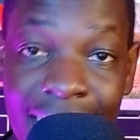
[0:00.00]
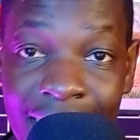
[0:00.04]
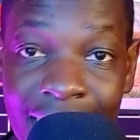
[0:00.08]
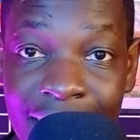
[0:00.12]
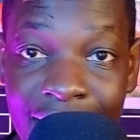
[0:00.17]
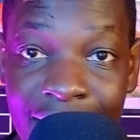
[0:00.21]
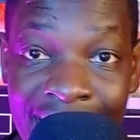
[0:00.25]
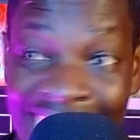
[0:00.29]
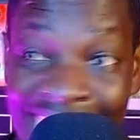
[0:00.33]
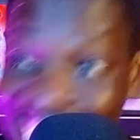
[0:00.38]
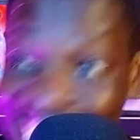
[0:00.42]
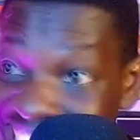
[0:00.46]

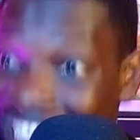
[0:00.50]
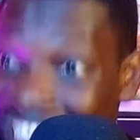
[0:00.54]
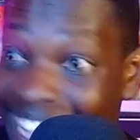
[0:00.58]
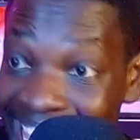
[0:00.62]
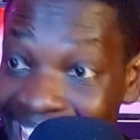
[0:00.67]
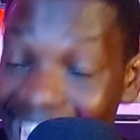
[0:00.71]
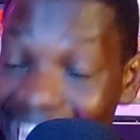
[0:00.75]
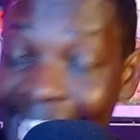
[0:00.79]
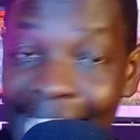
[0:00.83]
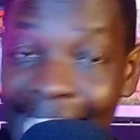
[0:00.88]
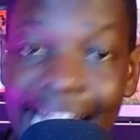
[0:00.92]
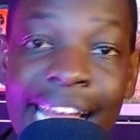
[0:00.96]
He's
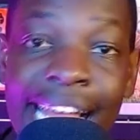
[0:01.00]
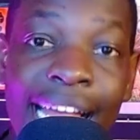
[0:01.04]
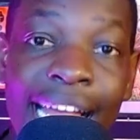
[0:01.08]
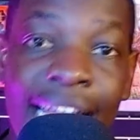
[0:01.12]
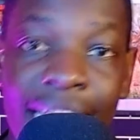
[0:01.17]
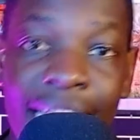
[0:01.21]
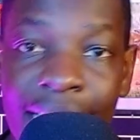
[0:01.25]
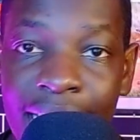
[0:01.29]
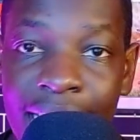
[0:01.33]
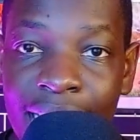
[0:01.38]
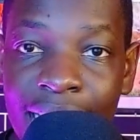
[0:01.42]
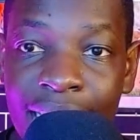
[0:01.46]
there.
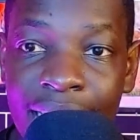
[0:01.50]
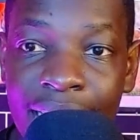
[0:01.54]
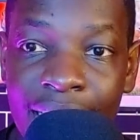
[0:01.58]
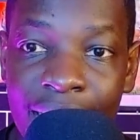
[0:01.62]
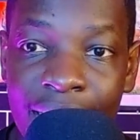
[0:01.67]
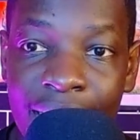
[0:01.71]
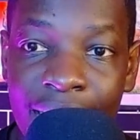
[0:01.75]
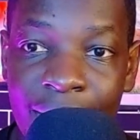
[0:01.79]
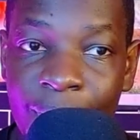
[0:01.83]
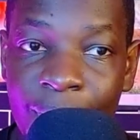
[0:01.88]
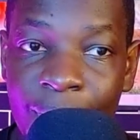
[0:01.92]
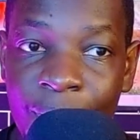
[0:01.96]

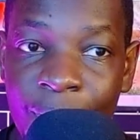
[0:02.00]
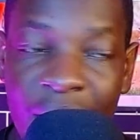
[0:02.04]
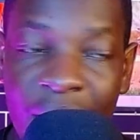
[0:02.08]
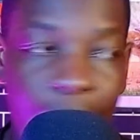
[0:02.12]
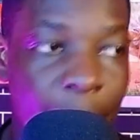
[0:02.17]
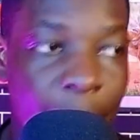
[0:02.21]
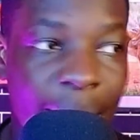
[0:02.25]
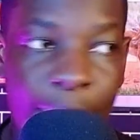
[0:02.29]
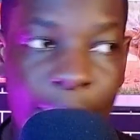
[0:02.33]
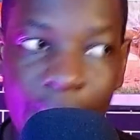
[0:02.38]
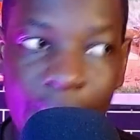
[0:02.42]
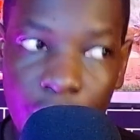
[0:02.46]

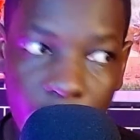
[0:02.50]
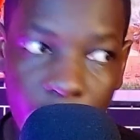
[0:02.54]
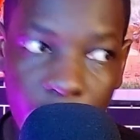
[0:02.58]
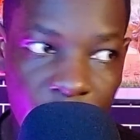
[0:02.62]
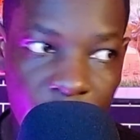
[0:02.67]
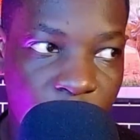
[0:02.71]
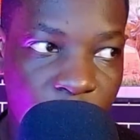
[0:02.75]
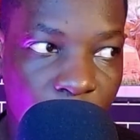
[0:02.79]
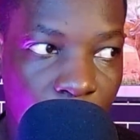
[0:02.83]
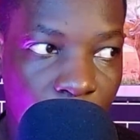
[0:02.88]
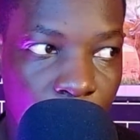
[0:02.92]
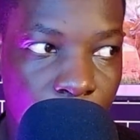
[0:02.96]
Michael
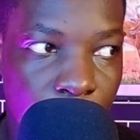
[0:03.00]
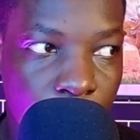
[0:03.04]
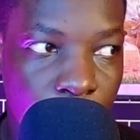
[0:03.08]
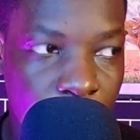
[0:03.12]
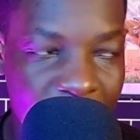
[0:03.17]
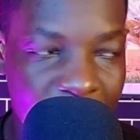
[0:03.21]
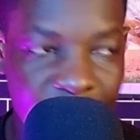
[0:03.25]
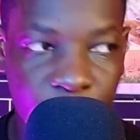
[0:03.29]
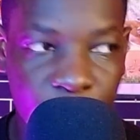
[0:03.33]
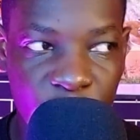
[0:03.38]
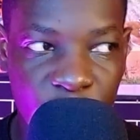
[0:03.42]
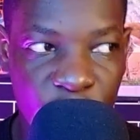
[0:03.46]
Oliver,
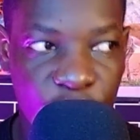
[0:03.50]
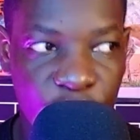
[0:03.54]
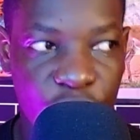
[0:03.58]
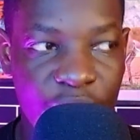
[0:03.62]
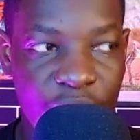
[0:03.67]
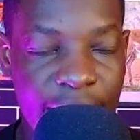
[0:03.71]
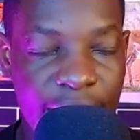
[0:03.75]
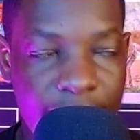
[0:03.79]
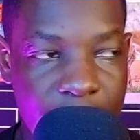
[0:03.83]
best referee in